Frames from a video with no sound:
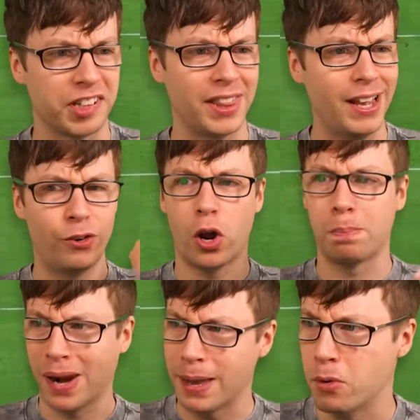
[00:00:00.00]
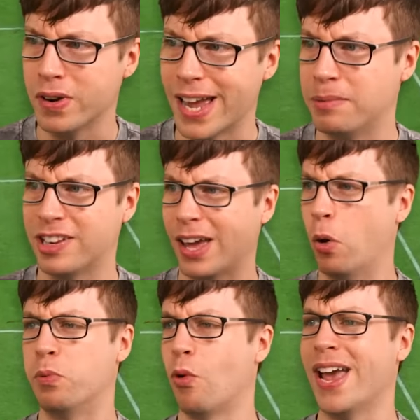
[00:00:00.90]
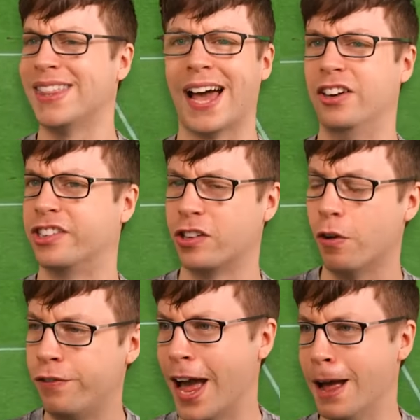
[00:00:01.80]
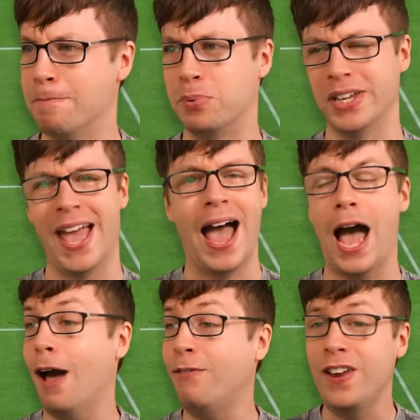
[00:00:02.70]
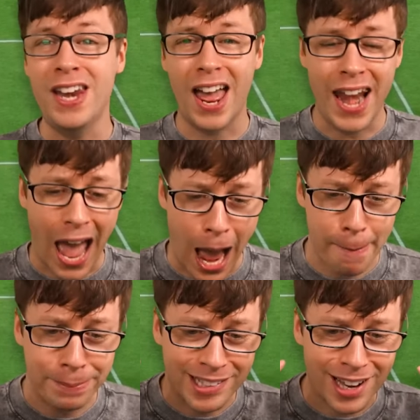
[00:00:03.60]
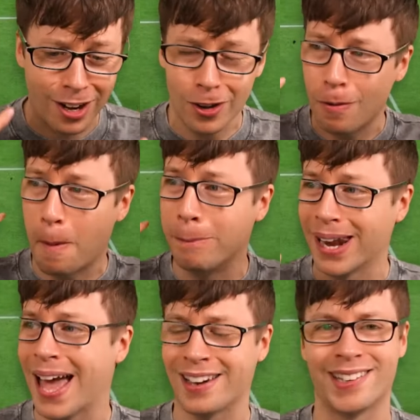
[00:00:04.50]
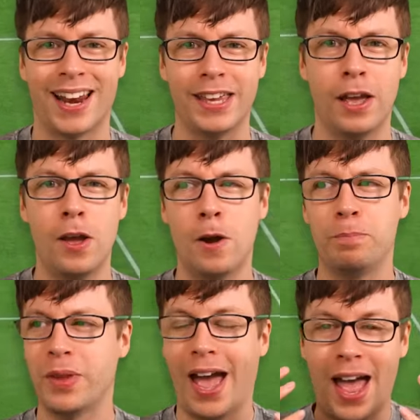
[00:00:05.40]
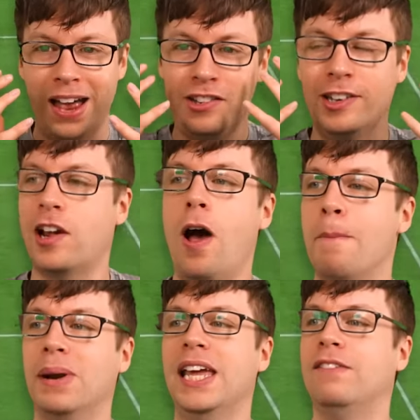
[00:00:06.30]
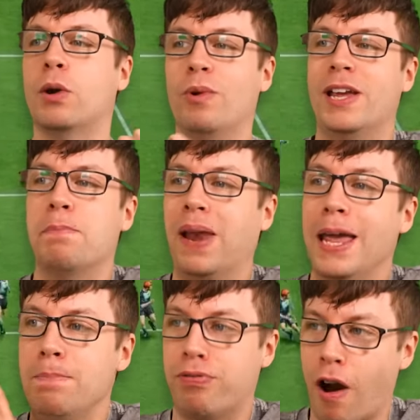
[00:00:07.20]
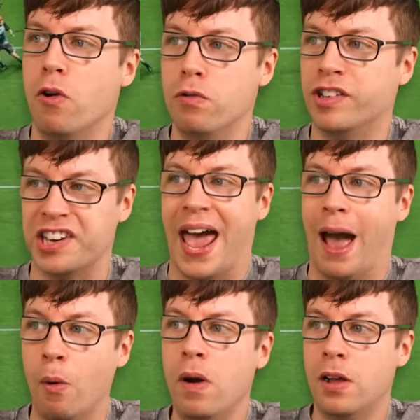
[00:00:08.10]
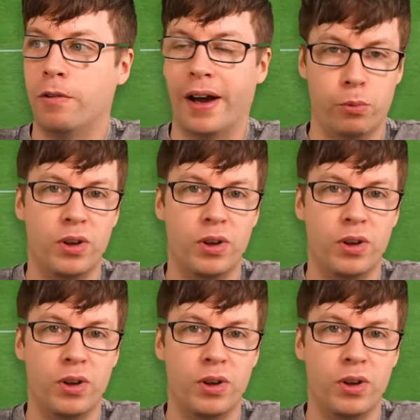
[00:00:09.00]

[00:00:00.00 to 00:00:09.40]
I think I've got to play more games to like upgrade that and stuff. Um, but yeah, having an absolute blast. Like, I just can't believe that we can play pros now, right?